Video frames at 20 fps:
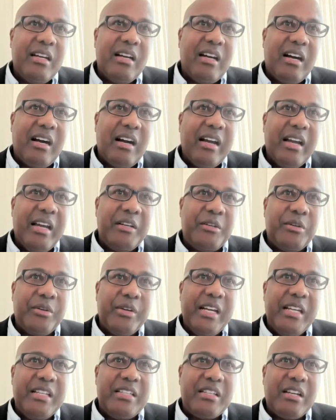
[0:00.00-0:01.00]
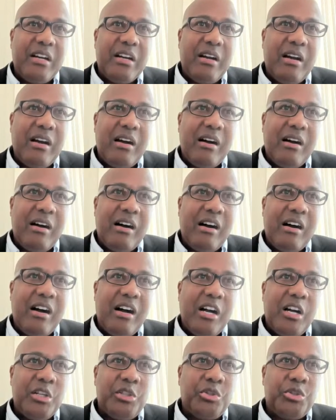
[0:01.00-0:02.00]
It creates a
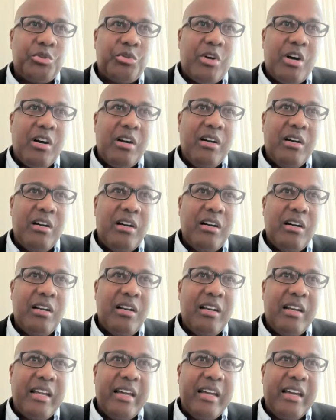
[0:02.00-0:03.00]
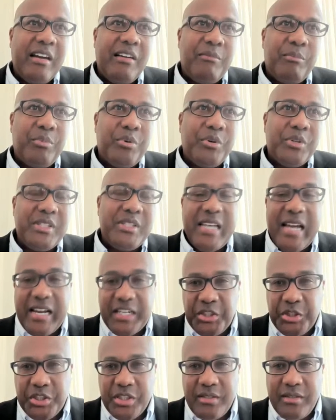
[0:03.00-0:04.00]
stronger layer of
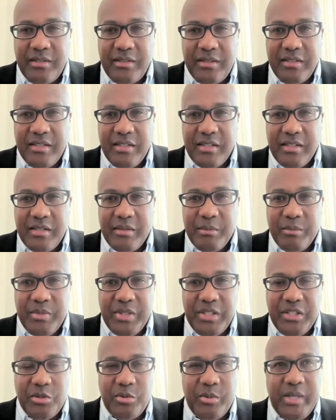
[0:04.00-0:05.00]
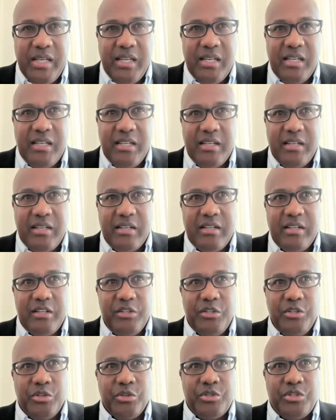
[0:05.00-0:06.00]
protection between
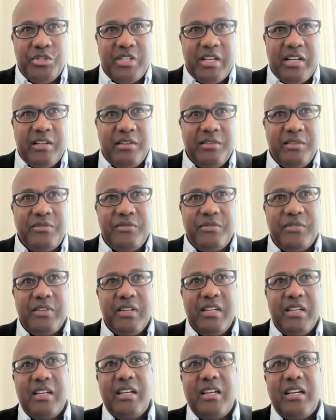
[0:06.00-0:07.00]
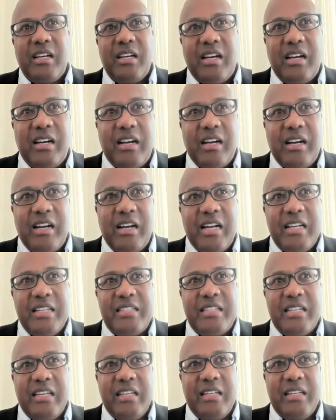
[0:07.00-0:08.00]
yourself
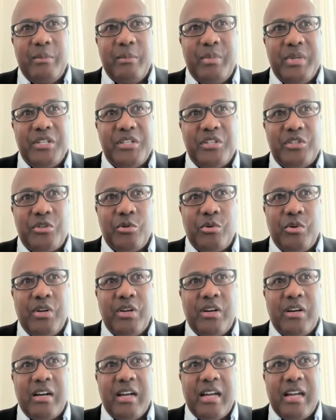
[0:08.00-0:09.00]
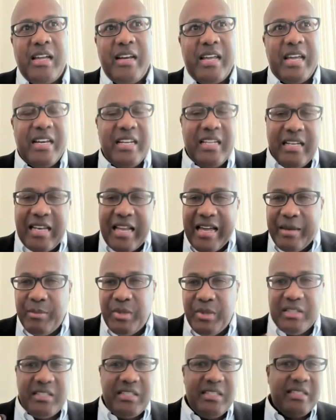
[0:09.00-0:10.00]
as the business owner and any
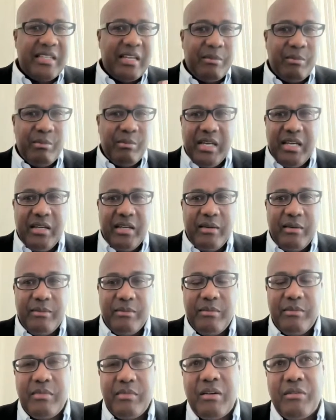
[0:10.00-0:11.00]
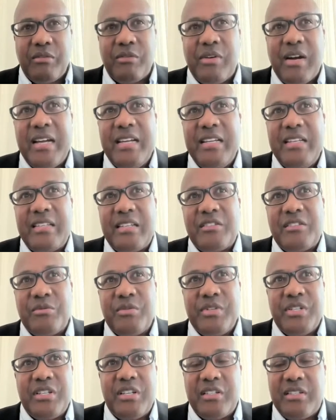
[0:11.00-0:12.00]
liabilities that may arise as a
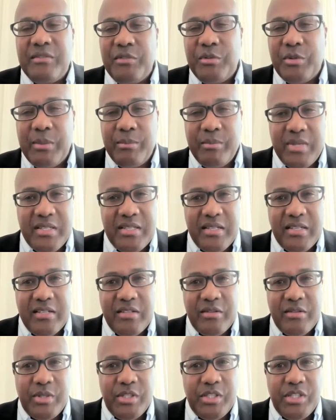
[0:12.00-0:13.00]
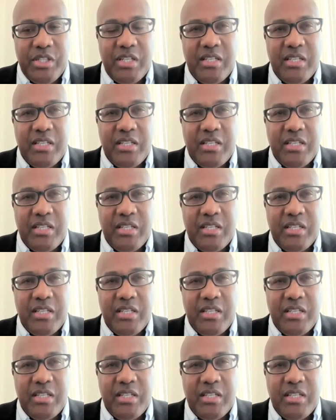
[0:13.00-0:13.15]
result of doing business, which